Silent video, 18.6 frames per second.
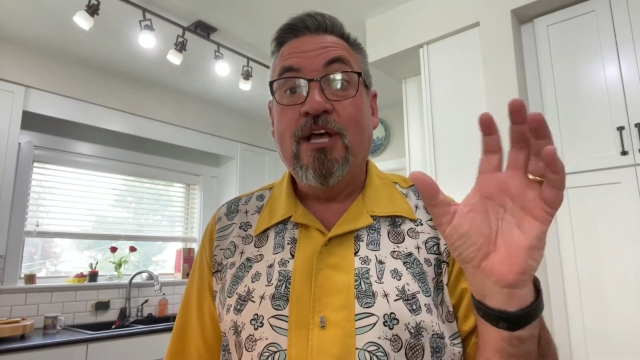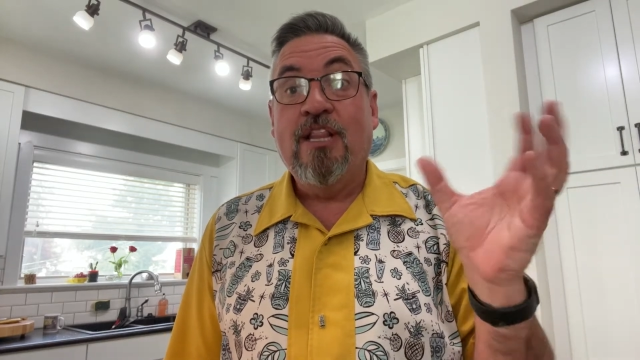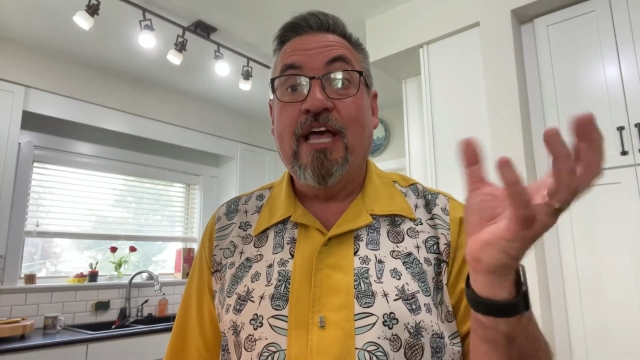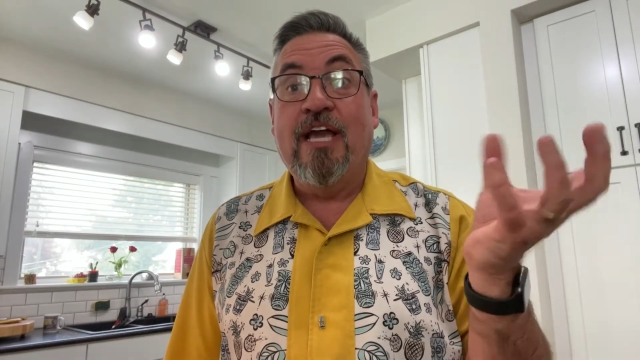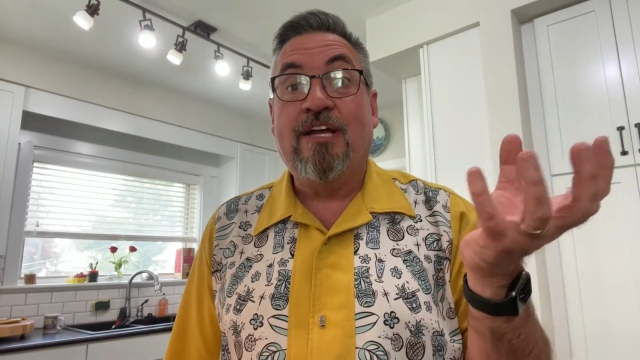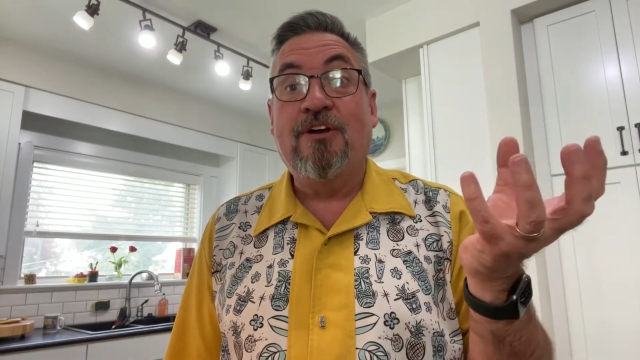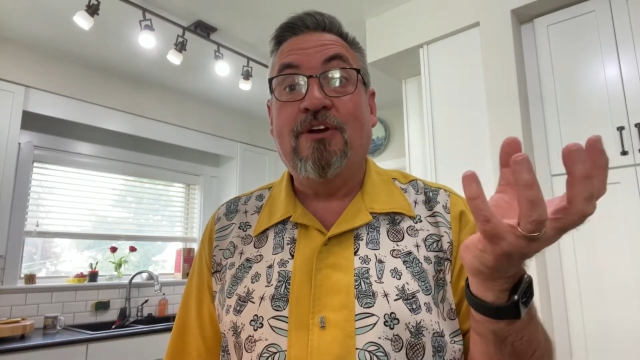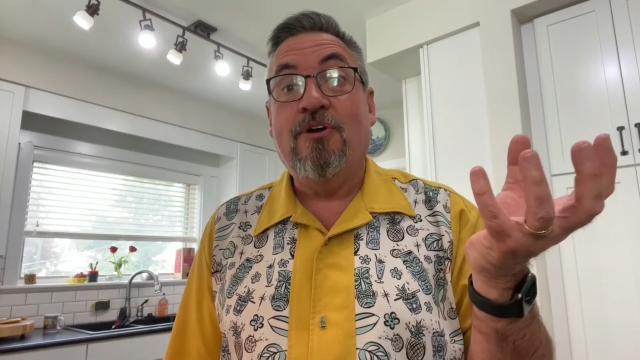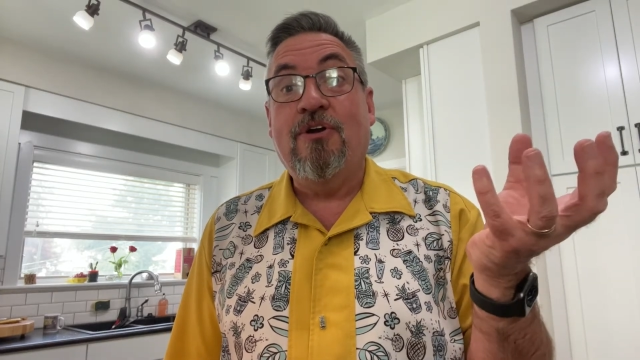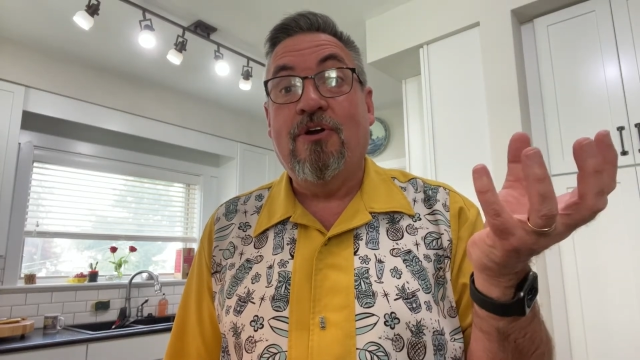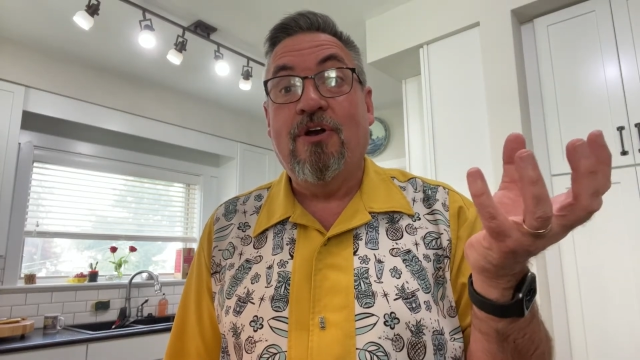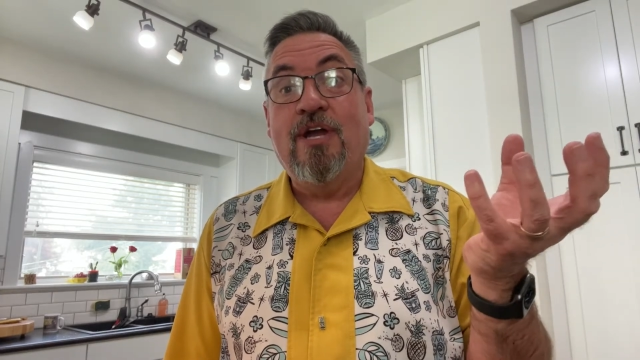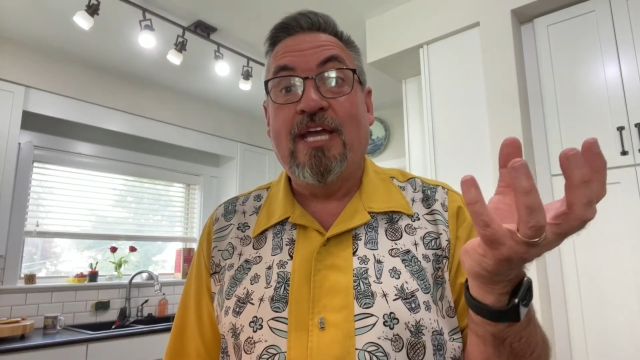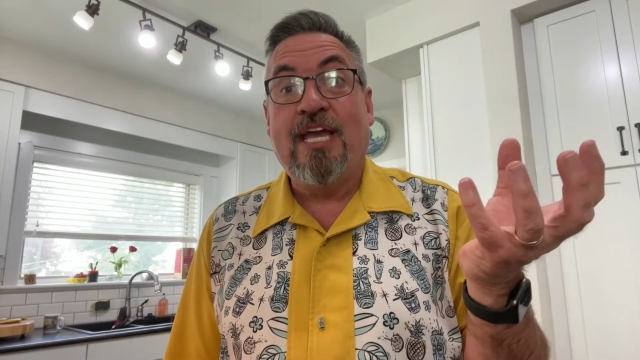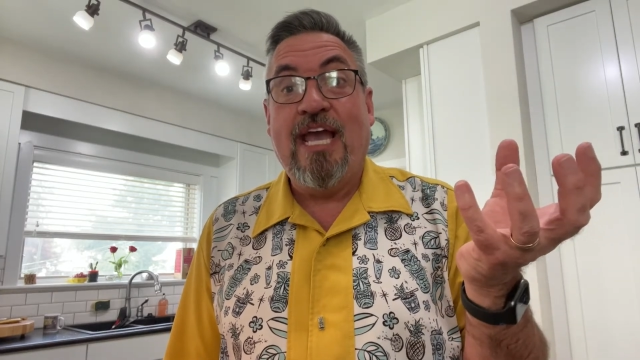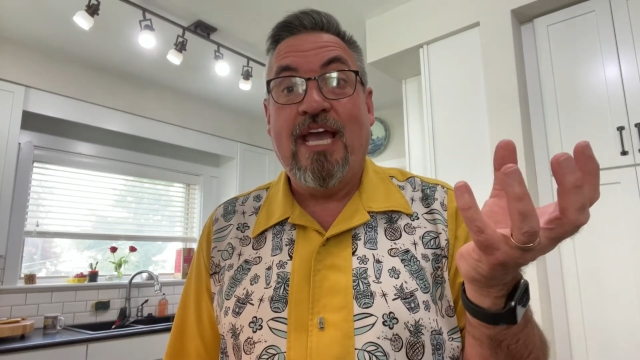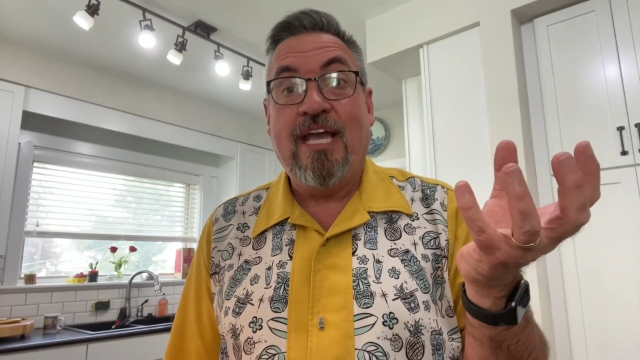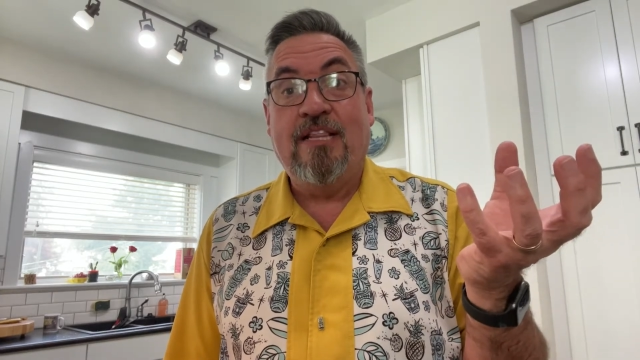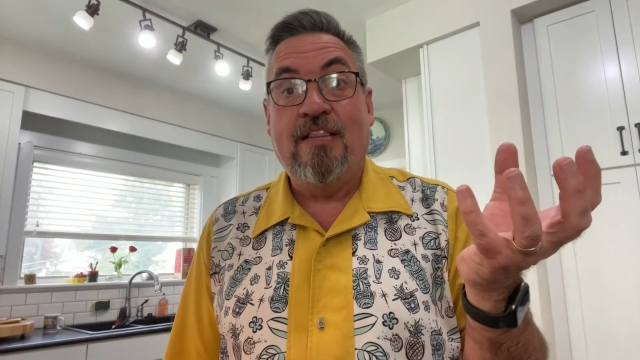like a
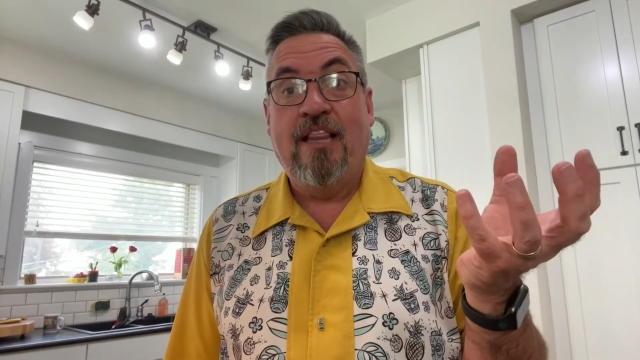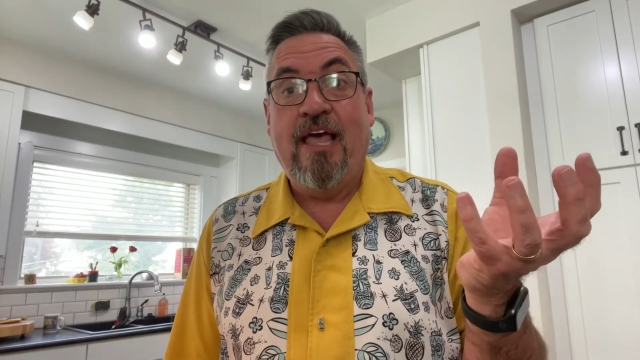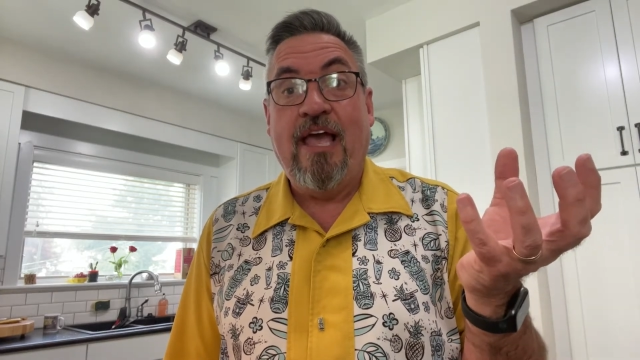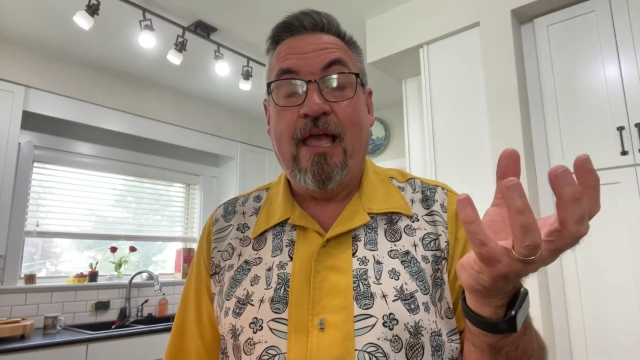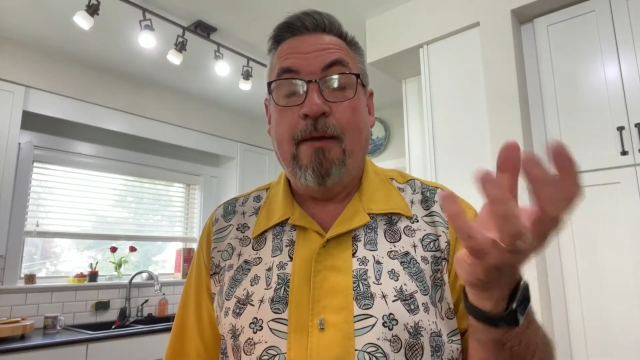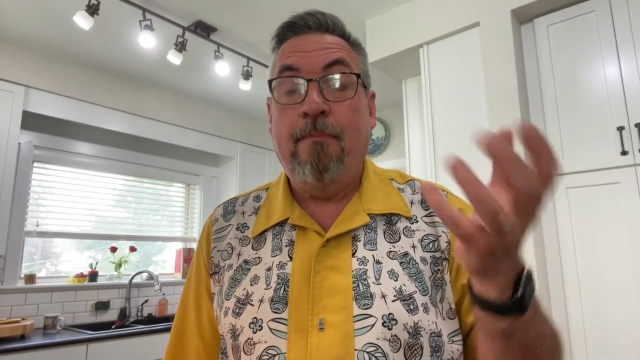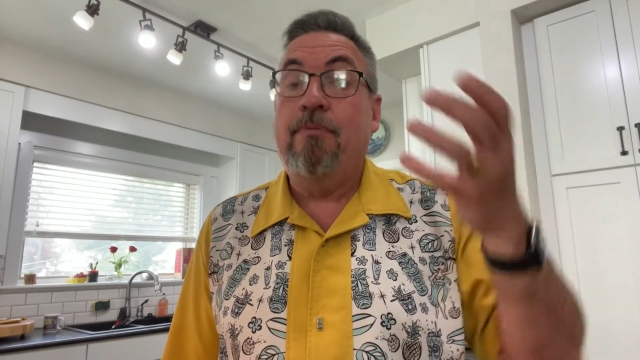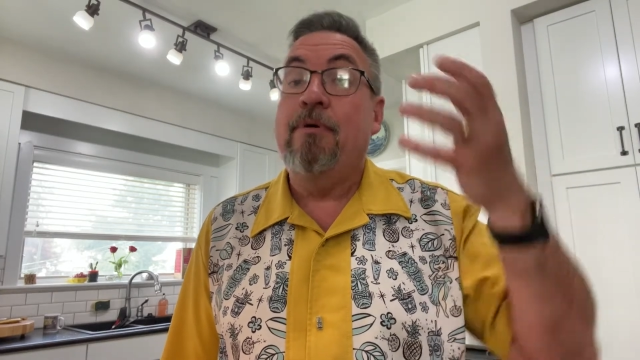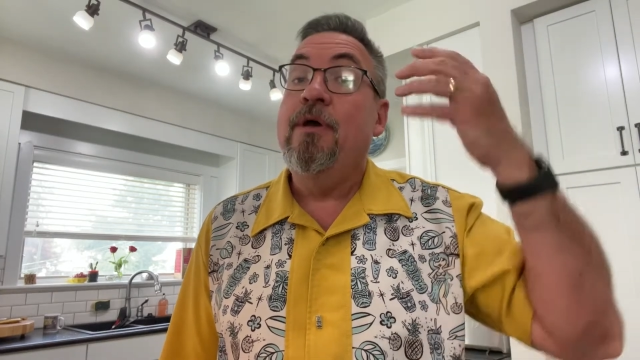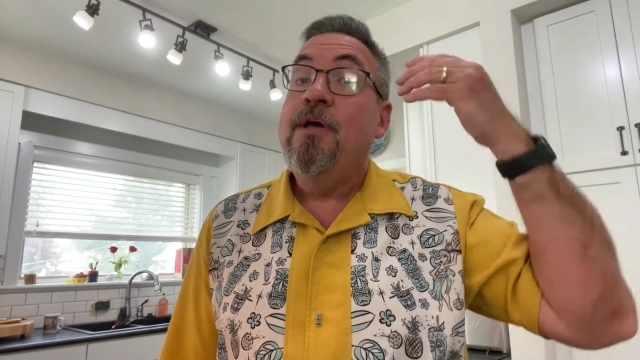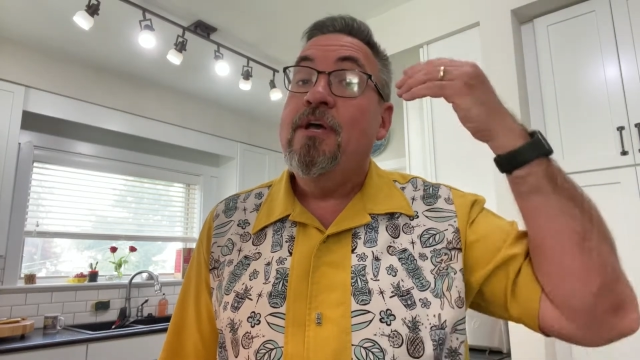hurricane lamp.